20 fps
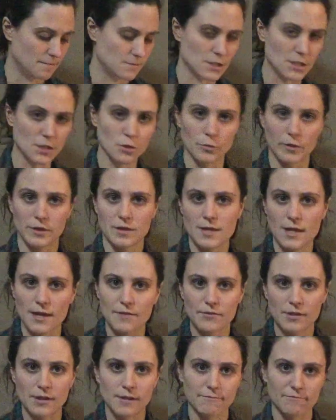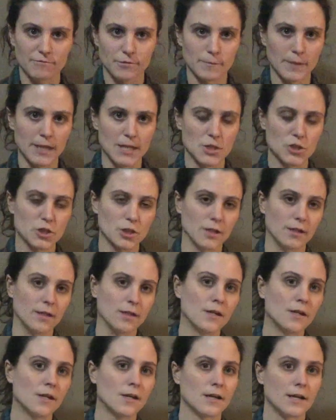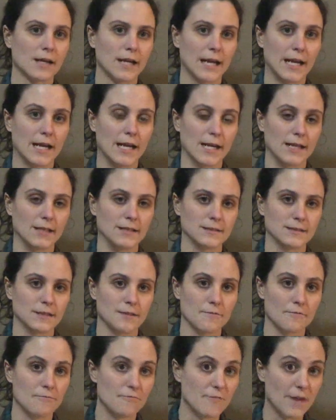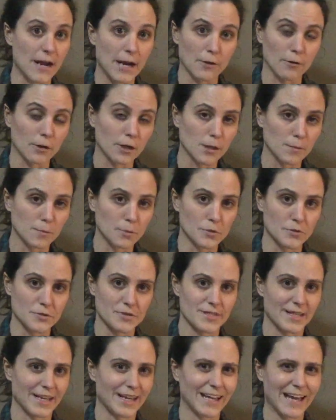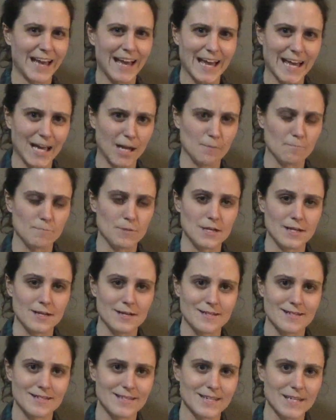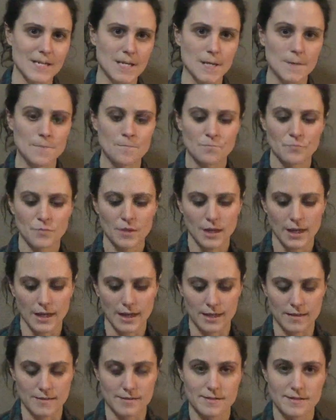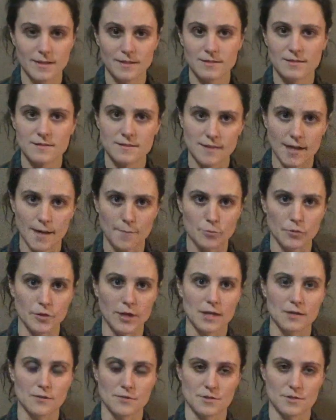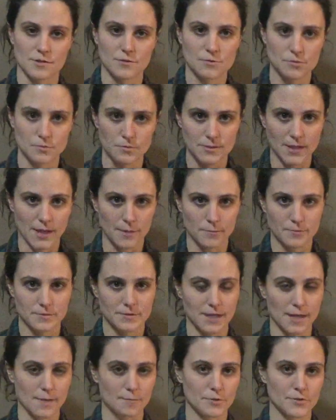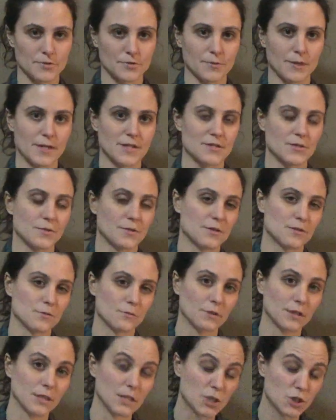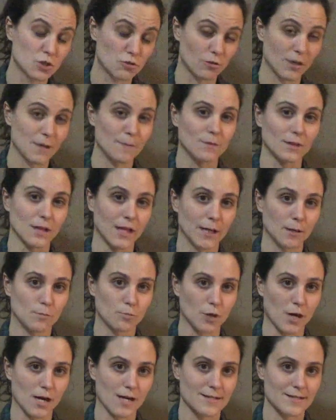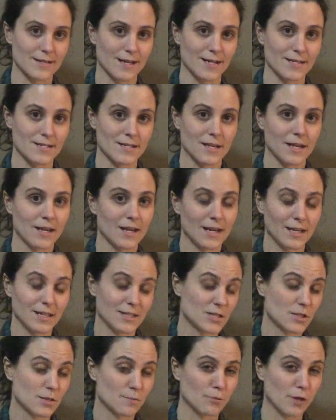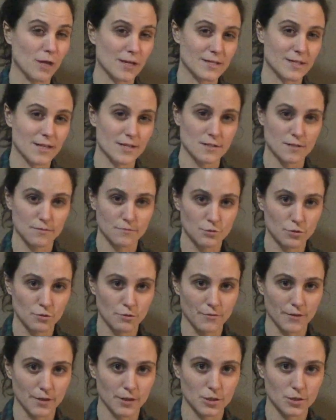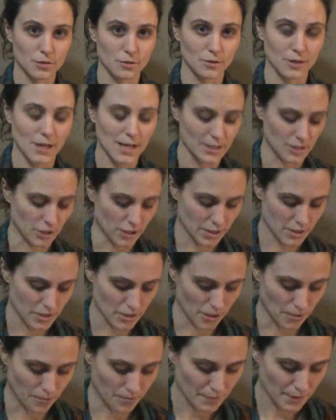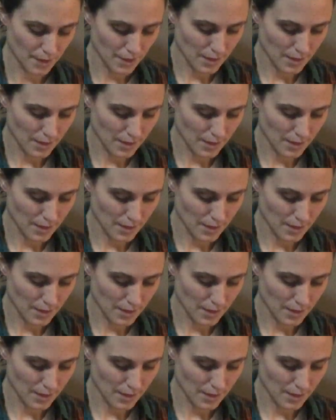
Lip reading: deal with given information and variables like A, B, C, and sentence operators and truth tables, right? So it's a really streamlined process, and it's the process of truth functional logic. So